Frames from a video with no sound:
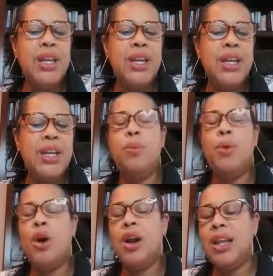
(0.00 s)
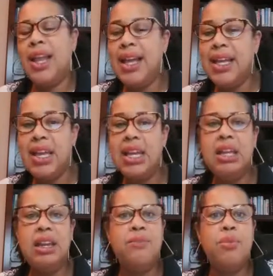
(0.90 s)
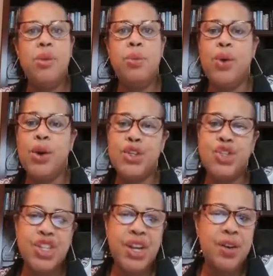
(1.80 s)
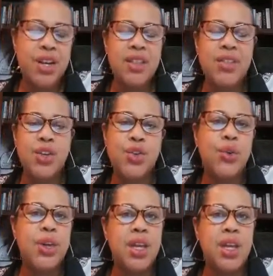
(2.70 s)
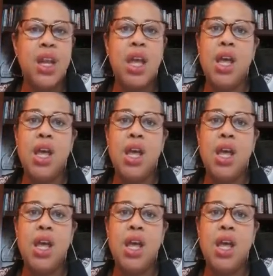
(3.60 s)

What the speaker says: if people are liking it, if people are sharing it, then you can,